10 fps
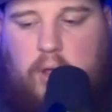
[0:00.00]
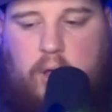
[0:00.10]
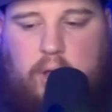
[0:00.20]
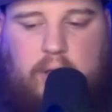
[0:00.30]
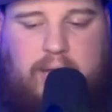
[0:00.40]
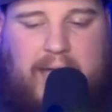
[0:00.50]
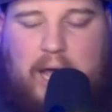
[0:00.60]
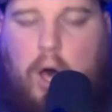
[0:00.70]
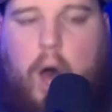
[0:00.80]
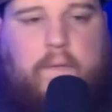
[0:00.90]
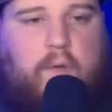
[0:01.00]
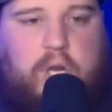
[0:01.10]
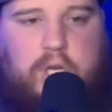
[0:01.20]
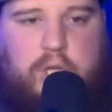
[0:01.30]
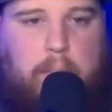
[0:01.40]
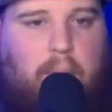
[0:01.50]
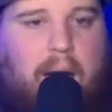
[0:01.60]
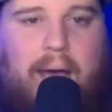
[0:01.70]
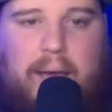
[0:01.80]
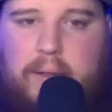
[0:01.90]
stat coverage, the
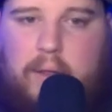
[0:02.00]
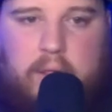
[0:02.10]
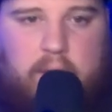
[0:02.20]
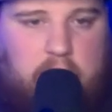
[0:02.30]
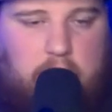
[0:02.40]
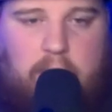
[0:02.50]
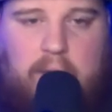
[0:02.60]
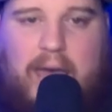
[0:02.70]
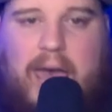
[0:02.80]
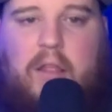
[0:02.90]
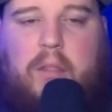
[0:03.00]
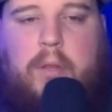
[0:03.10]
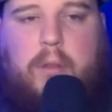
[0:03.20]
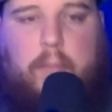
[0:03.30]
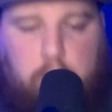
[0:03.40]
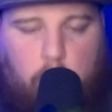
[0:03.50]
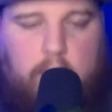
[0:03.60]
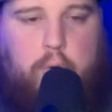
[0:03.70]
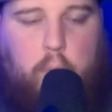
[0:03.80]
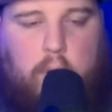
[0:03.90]
blocking, the schemes that they have to be
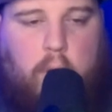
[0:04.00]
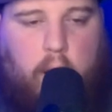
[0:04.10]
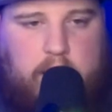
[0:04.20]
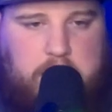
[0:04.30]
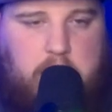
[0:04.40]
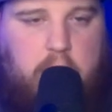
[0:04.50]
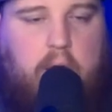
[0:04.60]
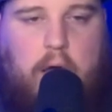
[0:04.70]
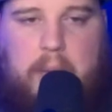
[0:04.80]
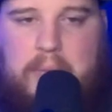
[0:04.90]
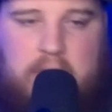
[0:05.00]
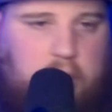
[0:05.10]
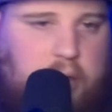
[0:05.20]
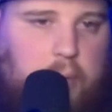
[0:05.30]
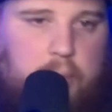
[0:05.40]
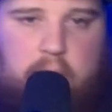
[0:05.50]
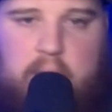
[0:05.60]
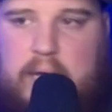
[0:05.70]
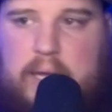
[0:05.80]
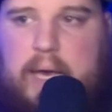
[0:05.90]
deployed towards Hutch. I mean, yesterday we were
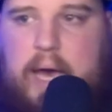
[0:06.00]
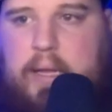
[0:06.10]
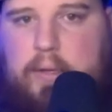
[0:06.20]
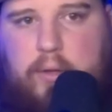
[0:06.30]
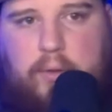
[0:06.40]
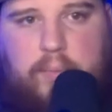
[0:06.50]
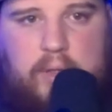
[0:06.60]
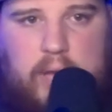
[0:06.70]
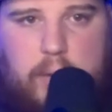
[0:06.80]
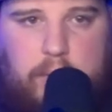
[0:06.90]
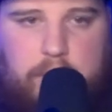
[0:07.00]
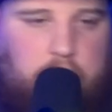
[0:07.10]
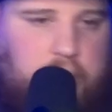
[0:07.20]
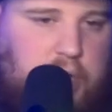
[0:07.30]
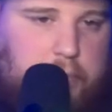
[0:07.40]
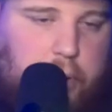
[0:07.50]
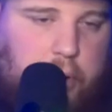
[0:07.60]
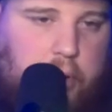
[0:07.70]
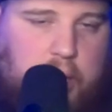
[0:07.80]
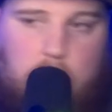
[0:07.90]
seeing a guy, they were in 13
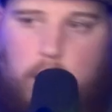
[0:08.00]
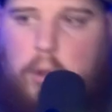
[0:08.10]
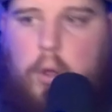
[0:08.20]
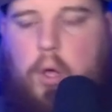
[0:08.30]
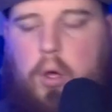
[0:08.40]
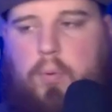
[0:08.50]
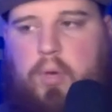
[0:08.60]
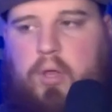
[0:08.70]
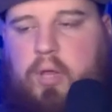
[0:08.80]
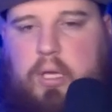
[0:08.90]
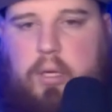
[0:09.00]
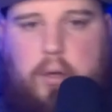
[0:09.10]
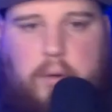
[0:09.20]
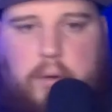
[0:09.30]
personnel. We've seen, you know,